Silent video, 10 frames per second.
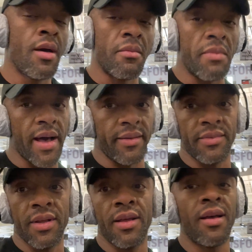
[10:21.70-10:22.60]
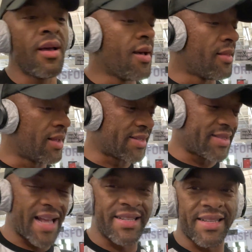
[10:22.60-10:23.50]
But
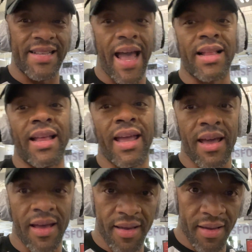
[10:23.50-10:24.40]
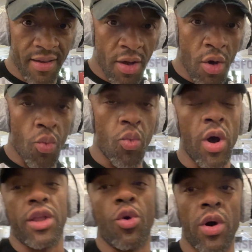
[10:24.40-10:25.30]
that's exactly
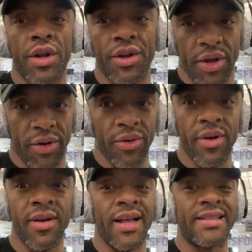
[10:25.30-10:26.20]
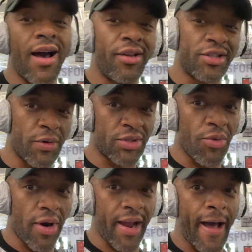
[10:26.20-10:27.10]
what you want to do. That's how you're supposed to
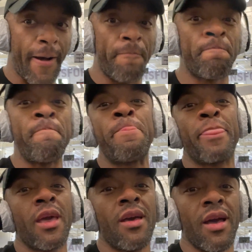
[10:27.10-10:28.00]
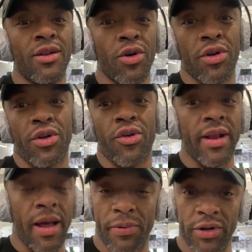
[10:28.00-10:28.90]
work out in order to
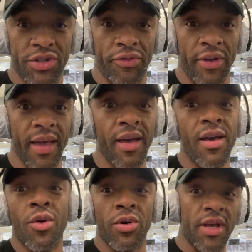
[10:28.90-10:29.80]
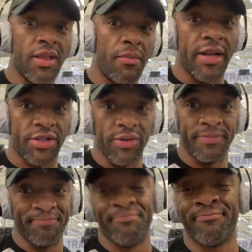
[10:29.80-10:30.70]
create hypertrophy within the muscle.
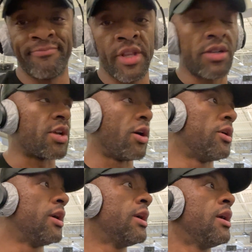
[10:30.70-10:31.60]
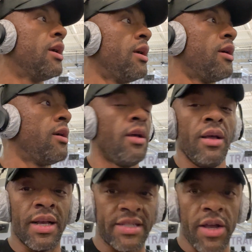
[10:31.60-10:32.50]
So
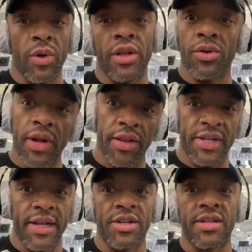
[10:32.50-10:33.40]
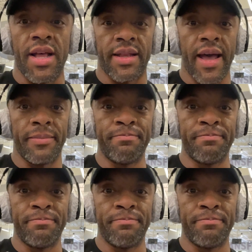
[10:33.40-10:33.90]
let's see if we can do another set just like that.